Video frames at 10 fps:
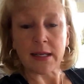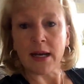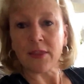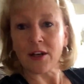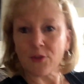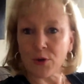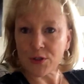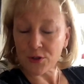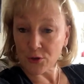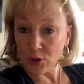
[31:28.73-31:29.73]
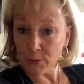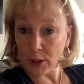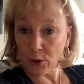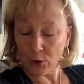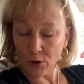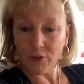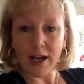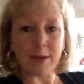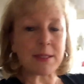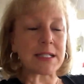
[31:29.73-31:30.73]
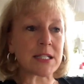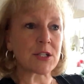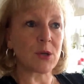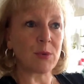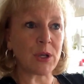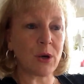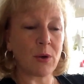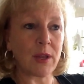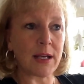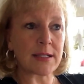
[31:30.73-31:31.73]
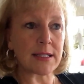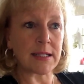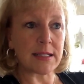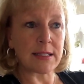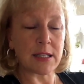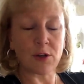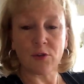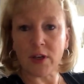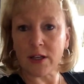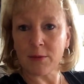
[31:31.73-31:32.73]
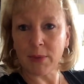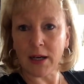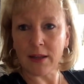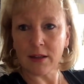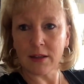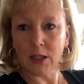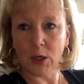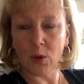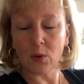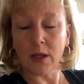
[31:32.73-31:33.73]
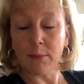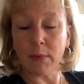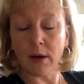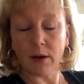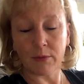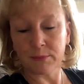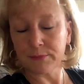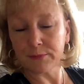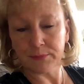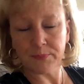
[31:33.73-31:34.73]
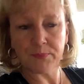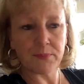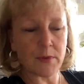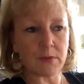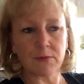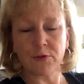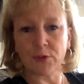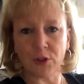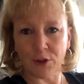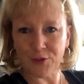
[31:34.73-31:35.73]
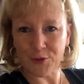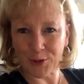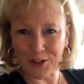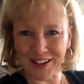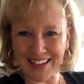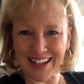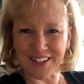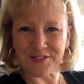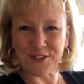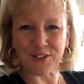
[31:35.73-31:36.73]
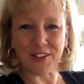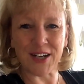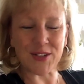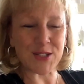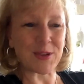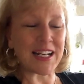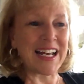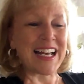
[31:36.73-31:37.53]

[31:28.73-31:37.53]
Then, of course, there could be a nerve habit. So, we know that it is innervated by the low lumbar nerves, if you want to call it that, L4, 5, S1.